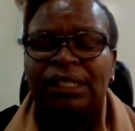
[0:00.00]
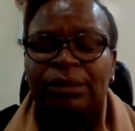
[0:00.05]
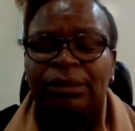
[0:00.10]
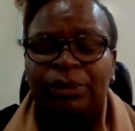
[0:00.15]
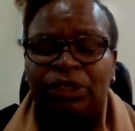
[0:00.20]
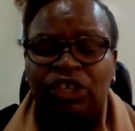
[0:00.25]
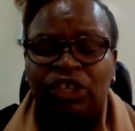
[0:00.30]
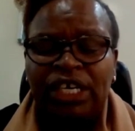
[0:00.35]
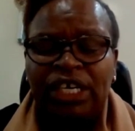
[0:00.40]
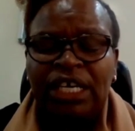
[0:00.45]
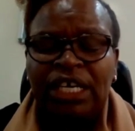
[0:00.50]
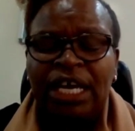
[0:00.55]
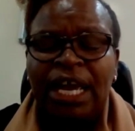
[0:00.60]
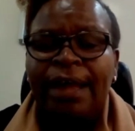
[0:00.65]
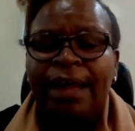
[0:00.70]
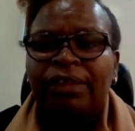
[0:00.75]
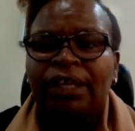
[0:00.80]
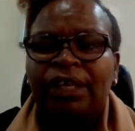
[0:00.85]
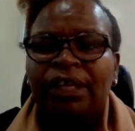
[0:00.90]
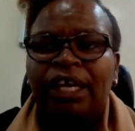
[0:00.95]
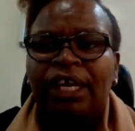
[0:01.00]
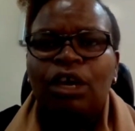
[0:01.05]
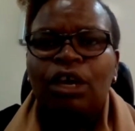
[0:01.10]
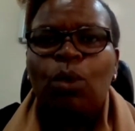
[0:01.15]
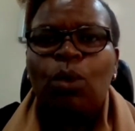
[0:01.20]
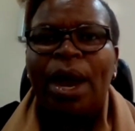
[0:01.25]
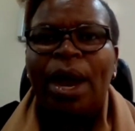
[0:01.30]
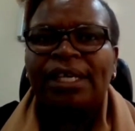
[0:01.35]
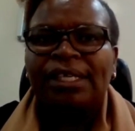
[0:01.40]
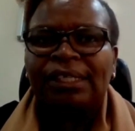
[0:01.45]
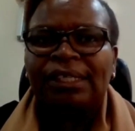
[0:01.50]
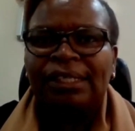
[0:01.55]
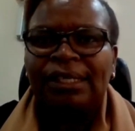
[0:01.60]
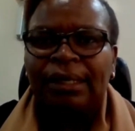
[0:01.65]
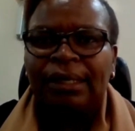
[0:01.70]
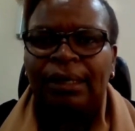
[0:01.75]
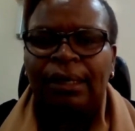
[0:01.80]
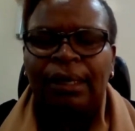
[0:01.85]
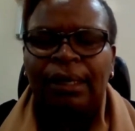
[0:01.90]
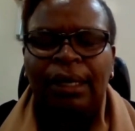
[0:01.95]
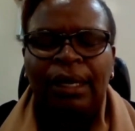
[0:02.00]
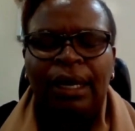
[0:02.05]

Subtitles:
especially the KYC,